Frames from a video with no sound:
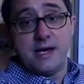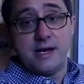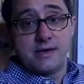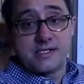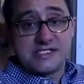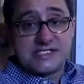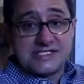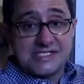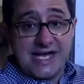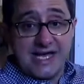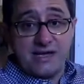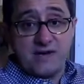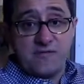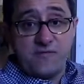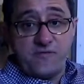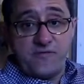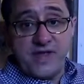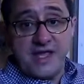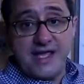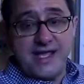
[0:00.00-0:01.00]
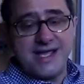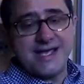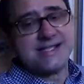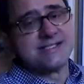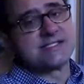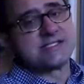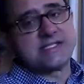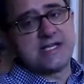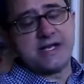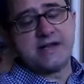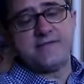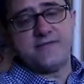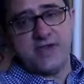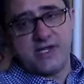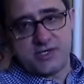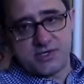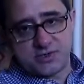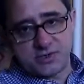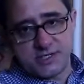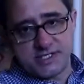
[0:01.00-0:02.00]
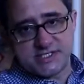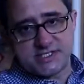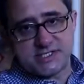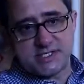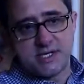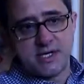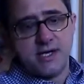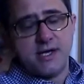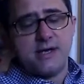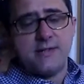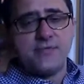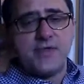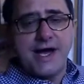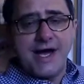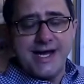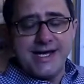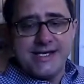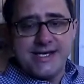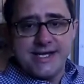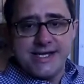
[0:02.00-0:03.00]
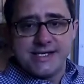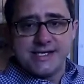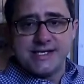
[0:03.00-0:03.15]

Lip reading: set fee instead of interest. The idea